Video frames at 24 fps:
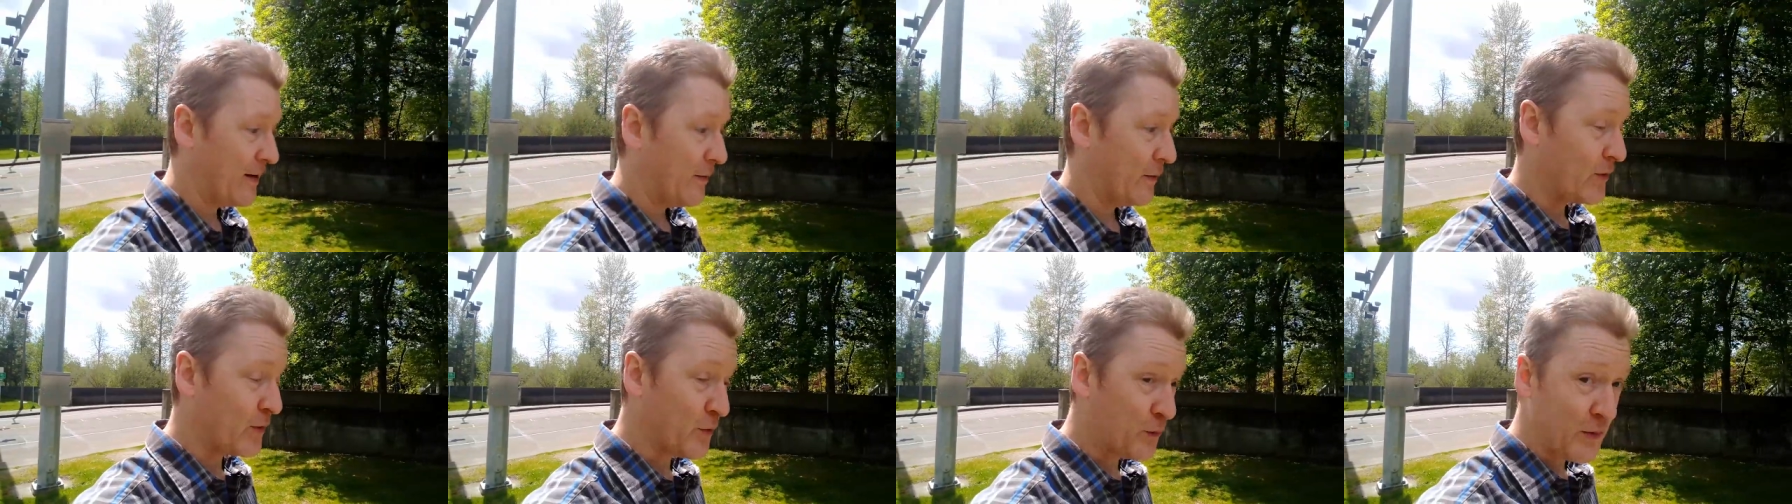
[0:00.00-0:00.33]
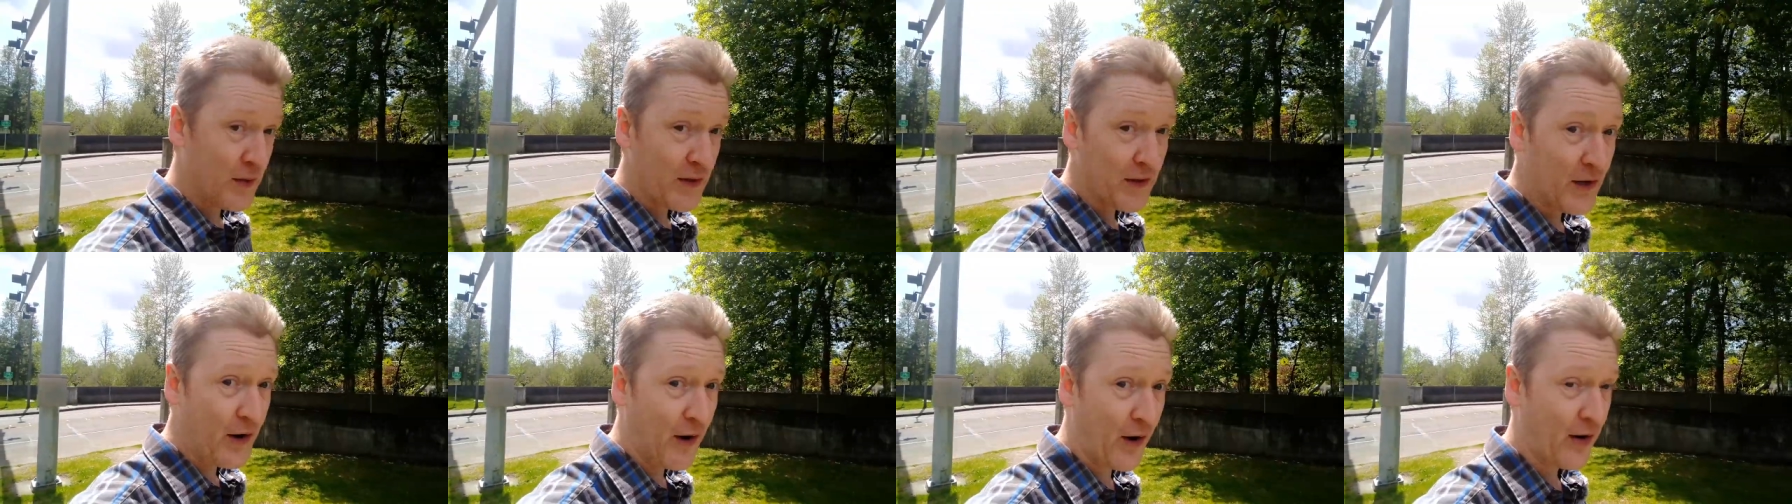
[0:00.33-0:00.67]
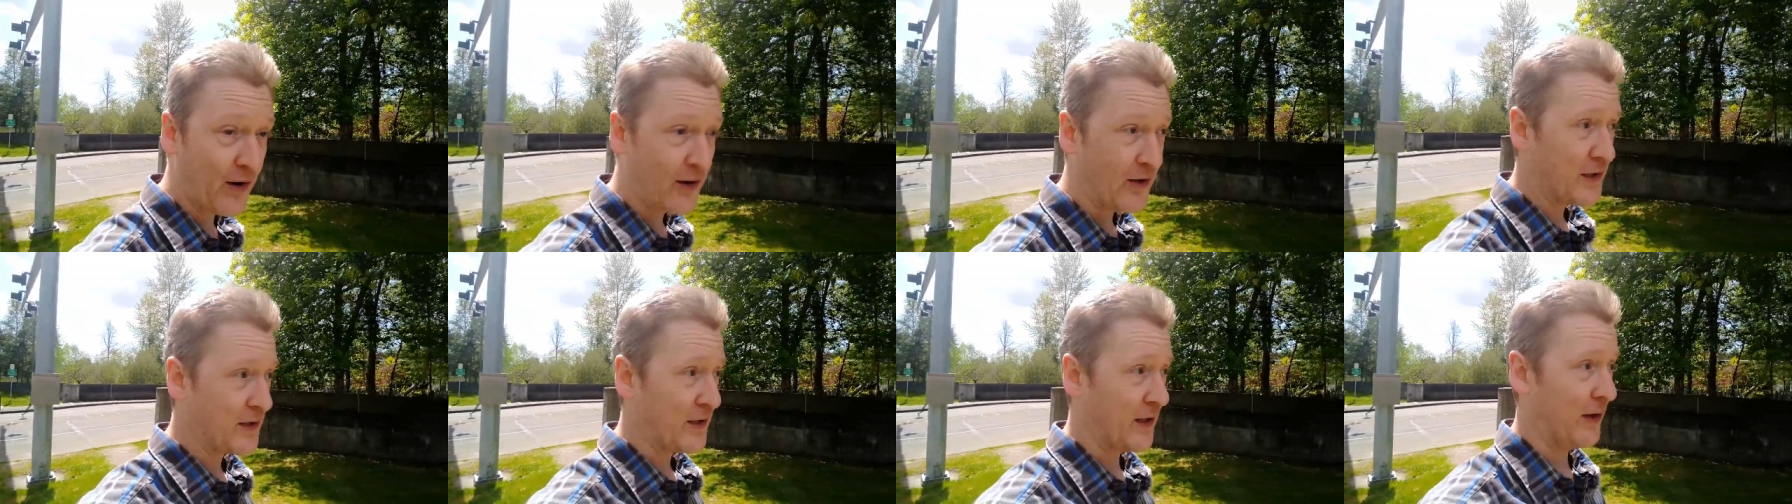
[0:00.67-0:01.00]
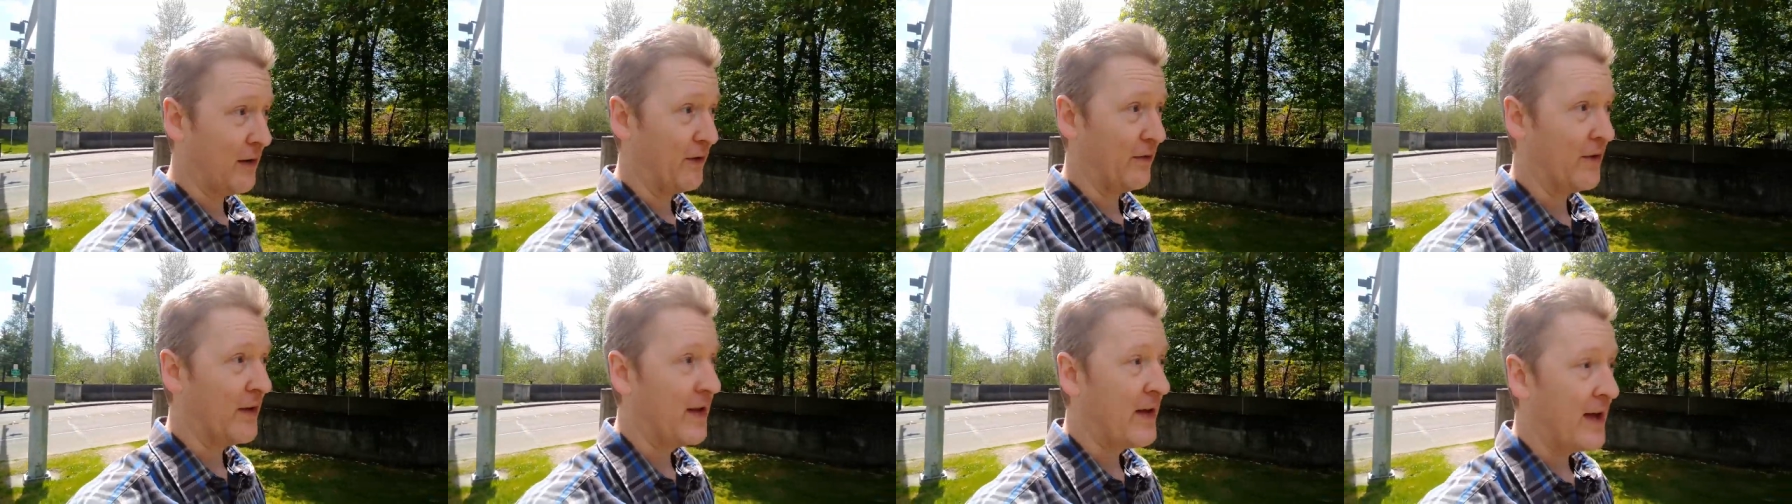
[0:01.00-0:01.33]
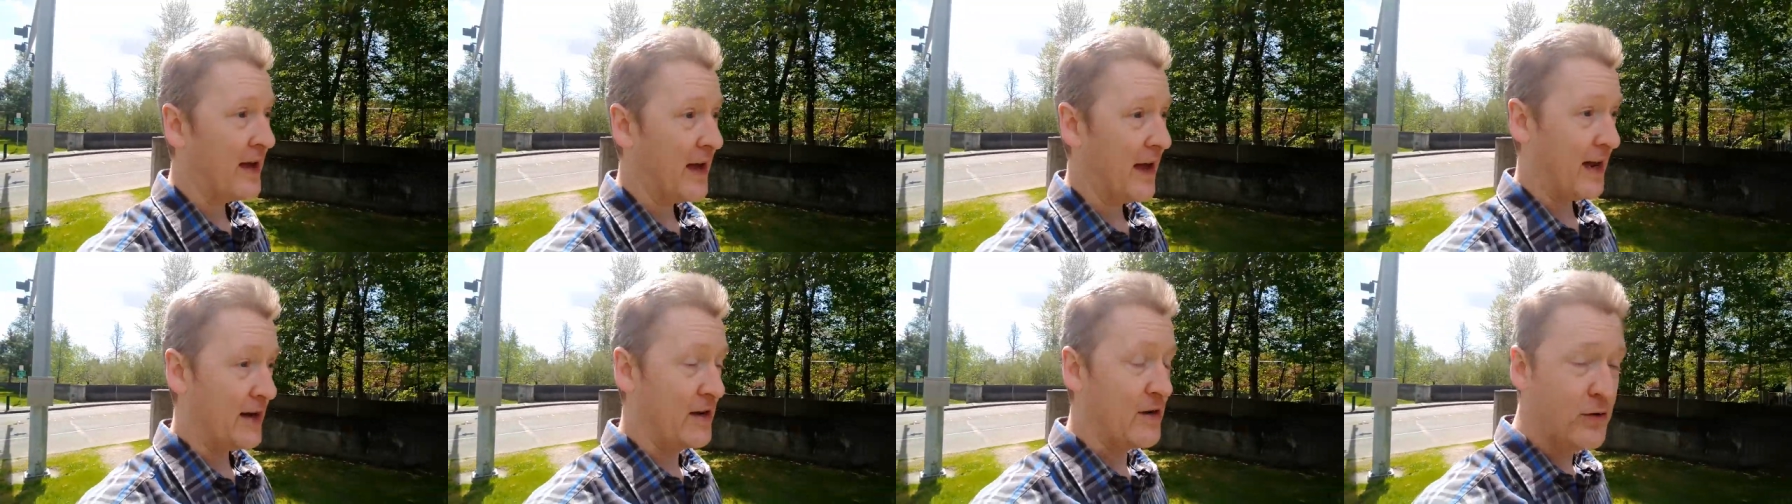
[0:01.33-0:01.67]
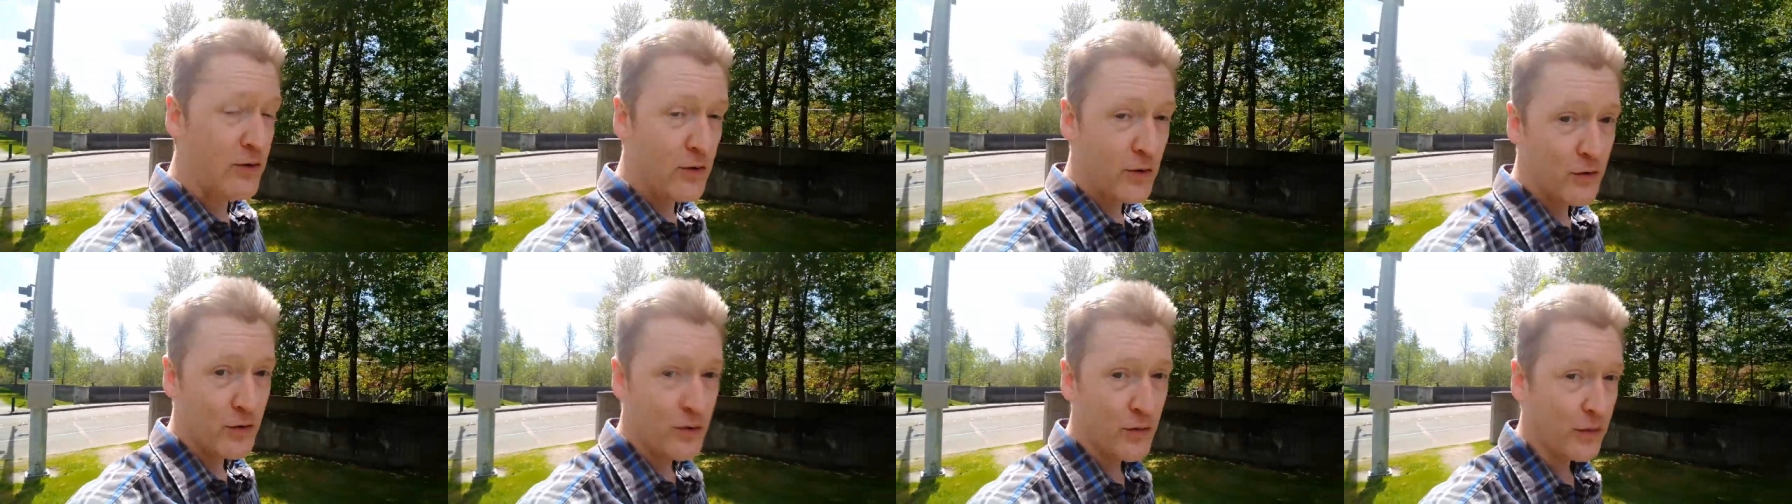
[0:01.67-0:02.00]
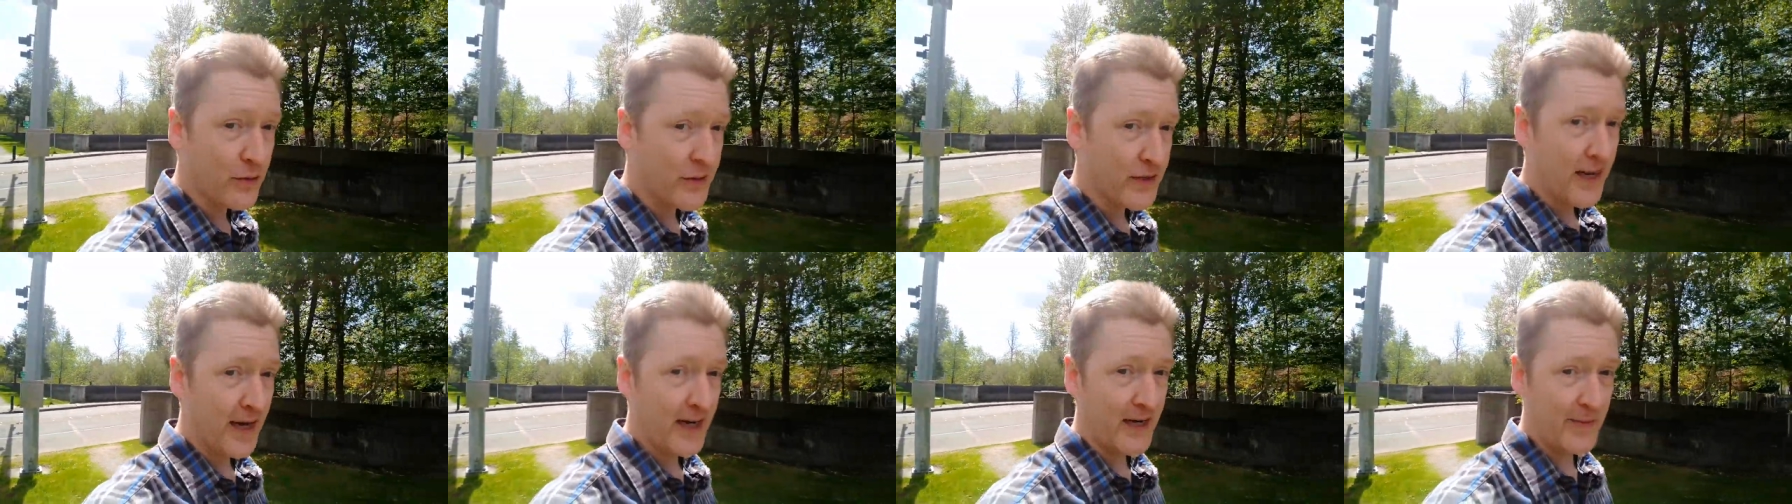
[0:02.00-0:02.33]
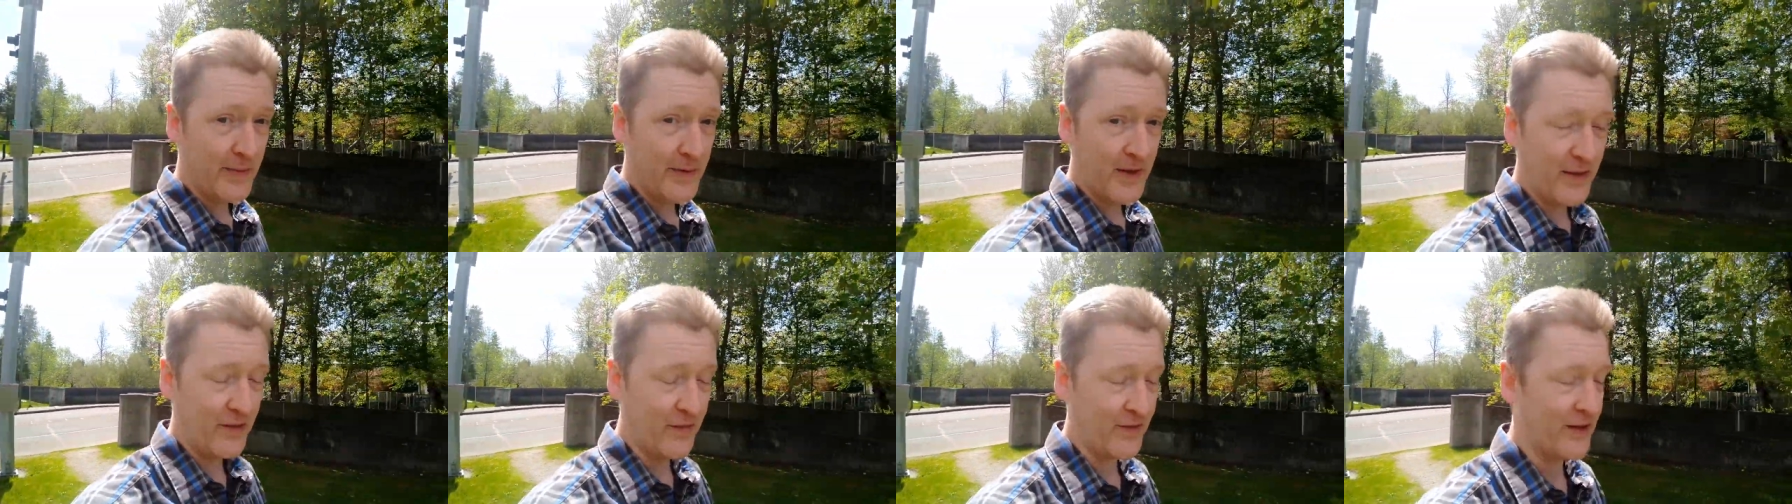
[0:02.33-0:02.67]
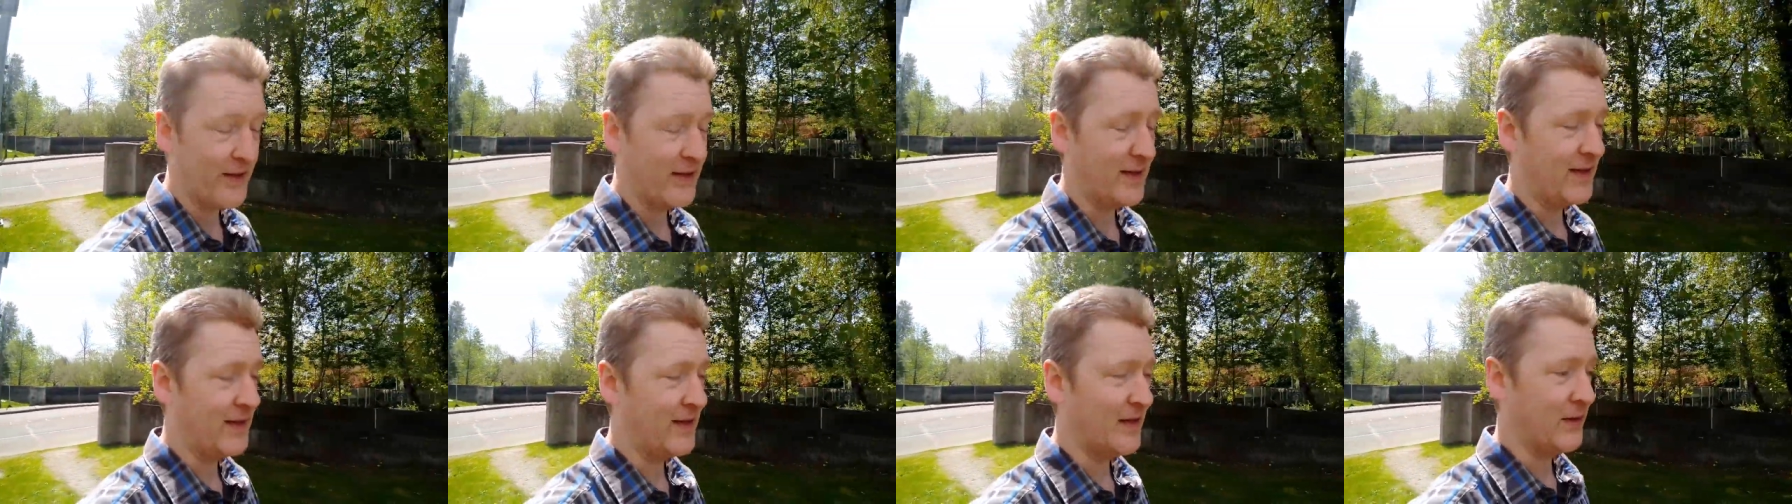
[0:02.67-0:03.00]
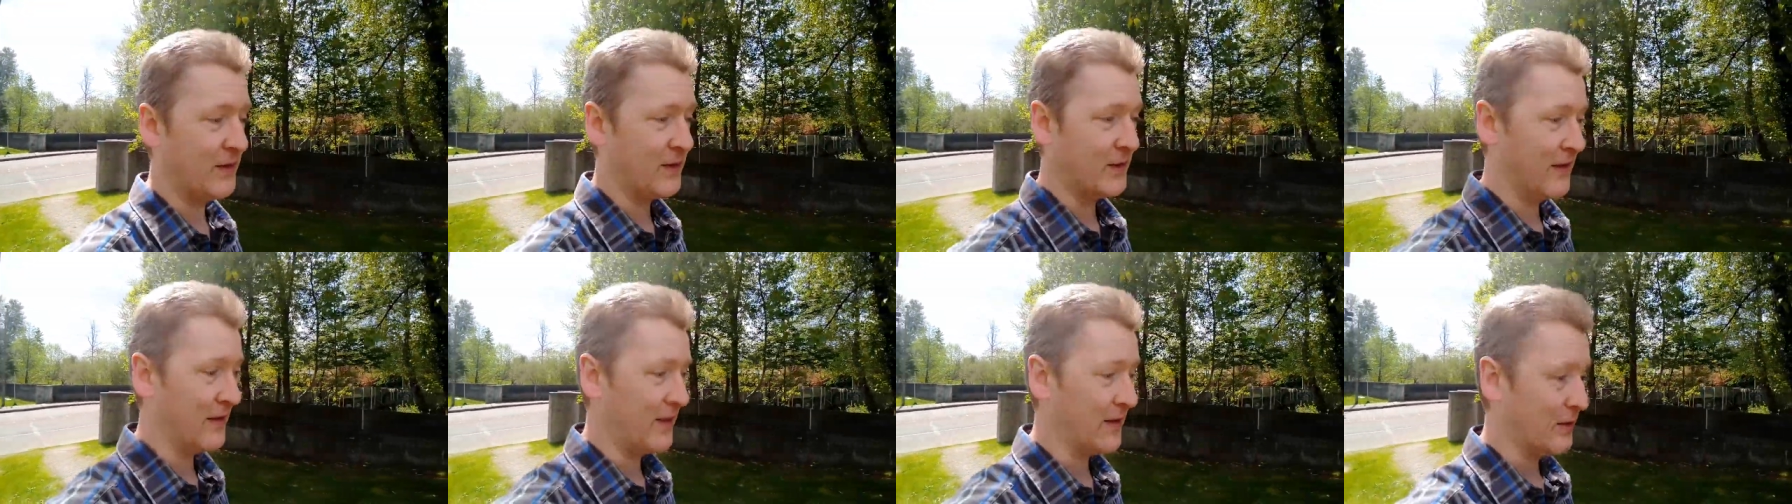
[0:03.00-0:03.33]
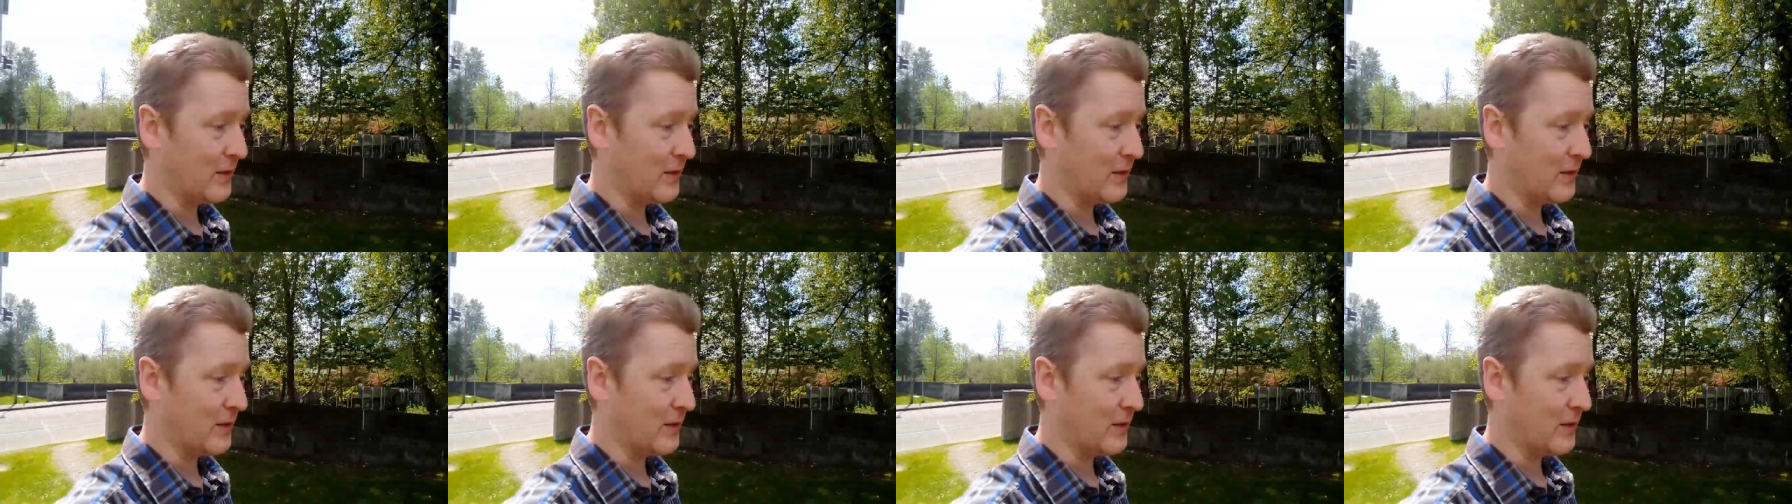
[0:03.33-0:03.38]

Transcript: was really hard to solve, and new tools had to be invented to use it.